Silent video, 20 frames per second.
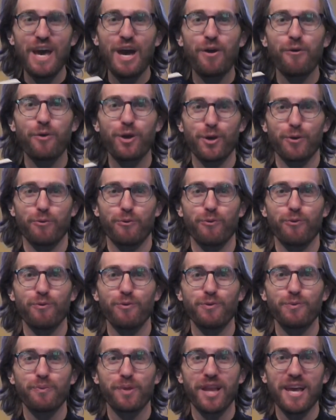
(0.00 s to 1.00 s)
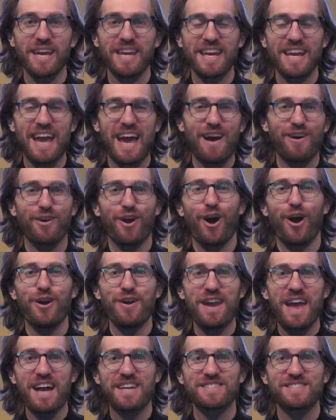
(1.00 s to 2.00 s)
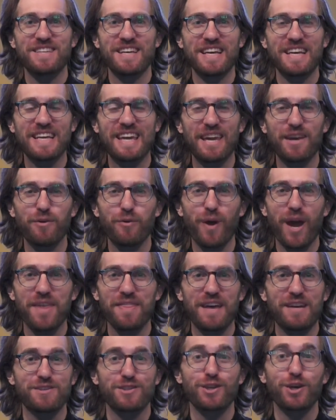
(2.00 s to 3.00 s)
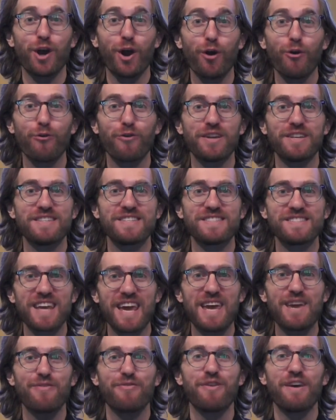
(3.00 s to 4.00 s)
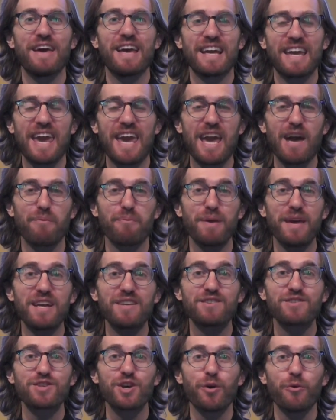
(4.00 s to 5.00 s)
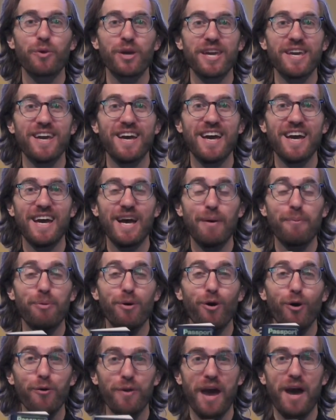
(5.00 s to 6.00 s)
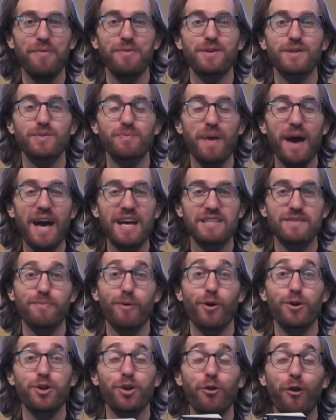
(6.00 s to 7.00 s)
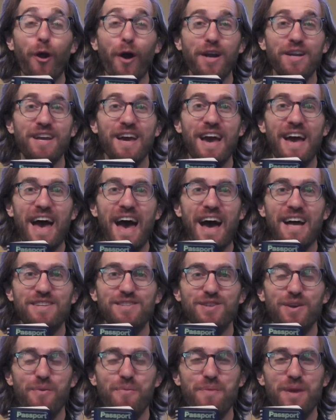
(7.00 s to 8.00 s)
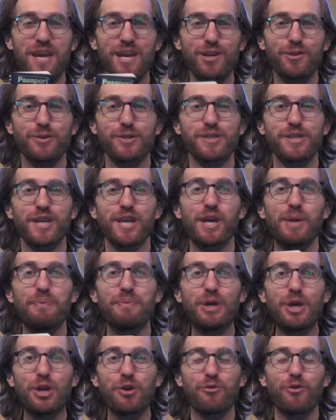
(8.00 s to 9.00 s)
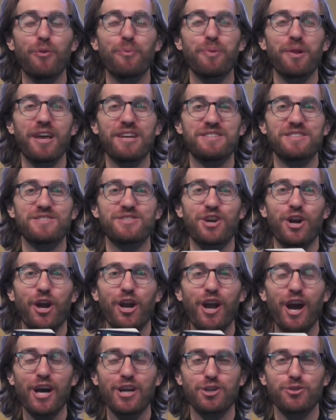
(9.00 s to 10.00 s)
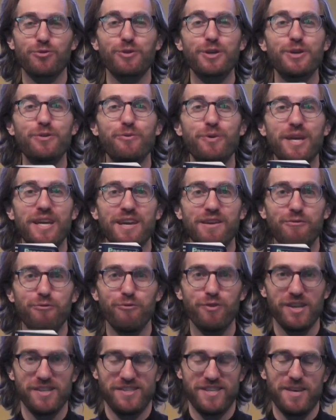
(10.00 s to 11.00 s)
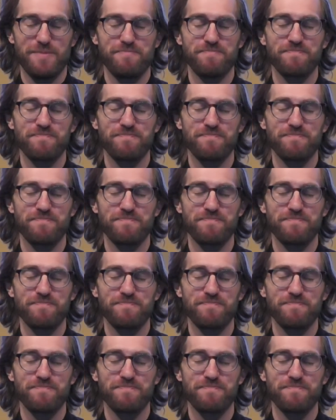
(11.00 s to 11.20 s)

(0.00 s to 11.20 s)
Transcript: We are planning out our next getaway that's COVID-safe camping, so we pulled out this passport to look at some interesting and beautiful places in our country we can visit.